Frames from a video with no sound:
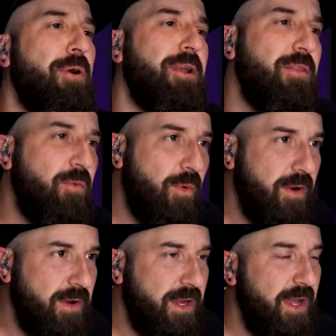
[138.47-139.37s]
put in the
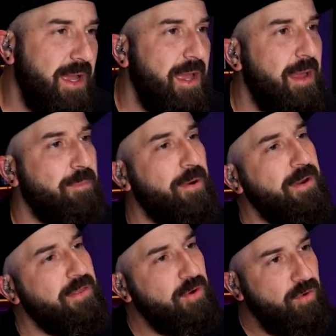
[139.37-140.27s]
work and
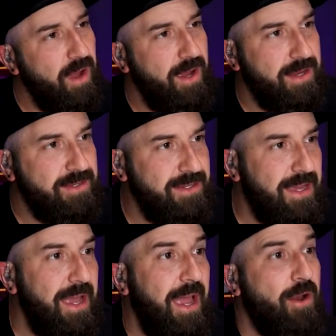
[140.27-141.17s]
put in the grind,
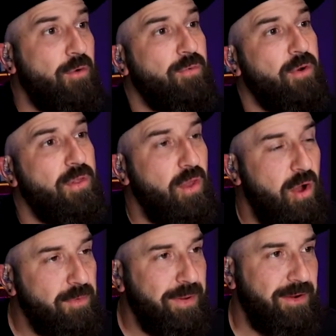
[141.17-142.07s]
and over a
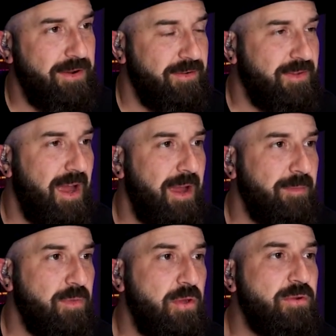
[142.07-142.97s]
long period of
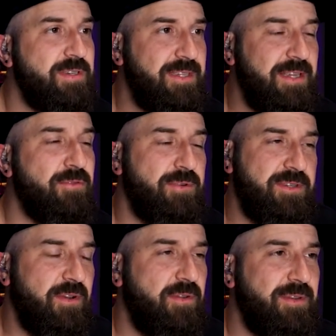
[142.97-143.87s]
time, you see the
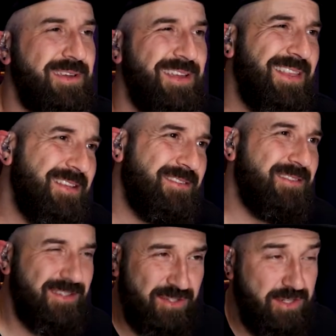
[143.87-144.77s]
result. And that's
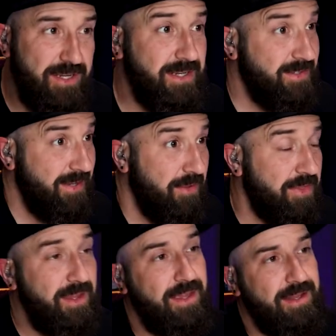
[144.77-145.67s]
good, and it's
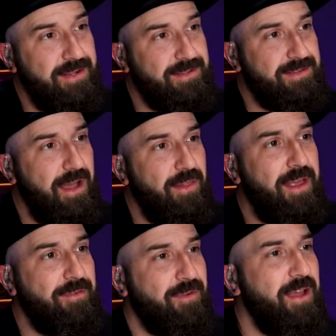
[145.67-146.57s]
healthy, and it's how
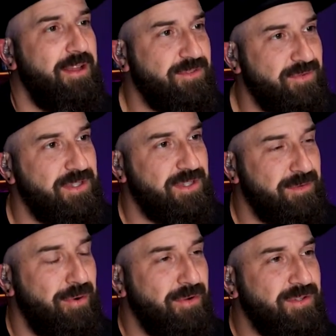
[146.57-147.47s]
life is really
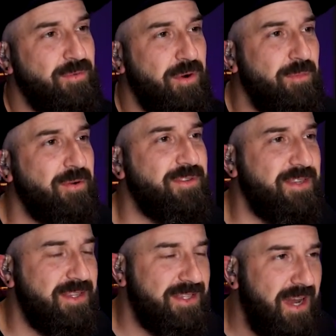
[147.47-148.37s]
supposed to work
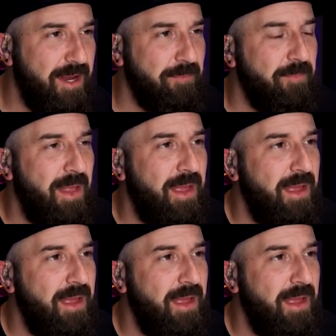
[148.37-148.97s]
most of the time.